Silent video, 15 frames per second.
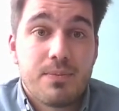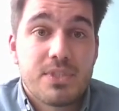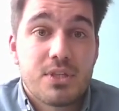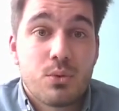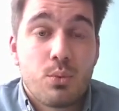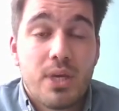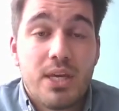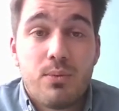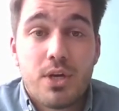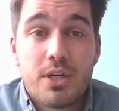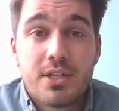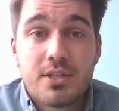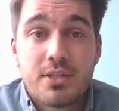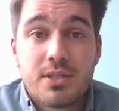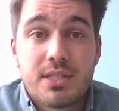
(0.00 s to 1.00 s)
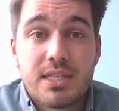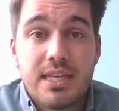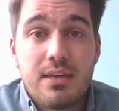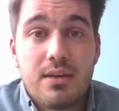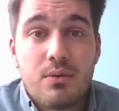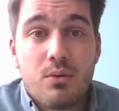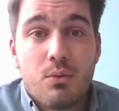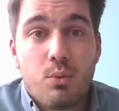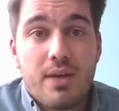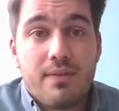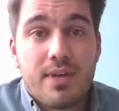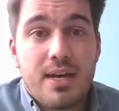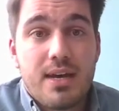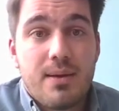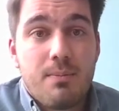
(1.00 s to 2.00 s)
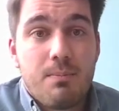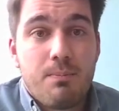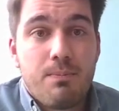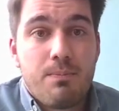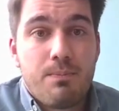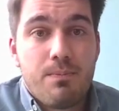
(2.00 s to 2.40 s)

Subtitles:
So we wanted to see whether